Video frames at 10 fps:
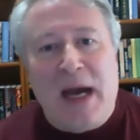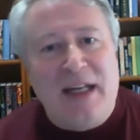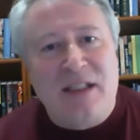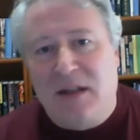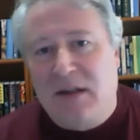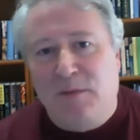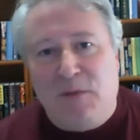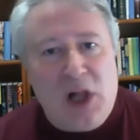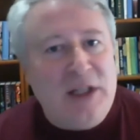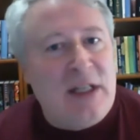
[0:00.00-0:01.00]
It's a
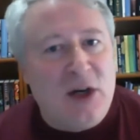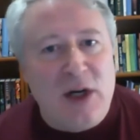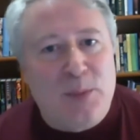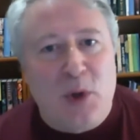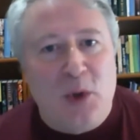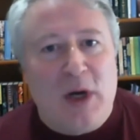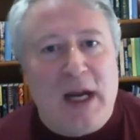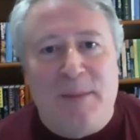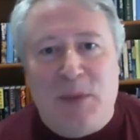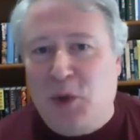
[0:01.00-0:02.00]
voluntary
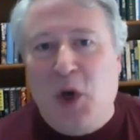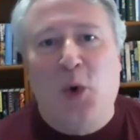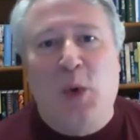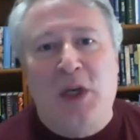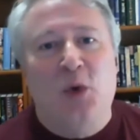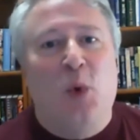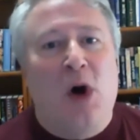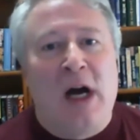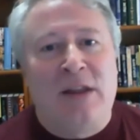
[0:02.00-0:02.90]
program. You go when you want.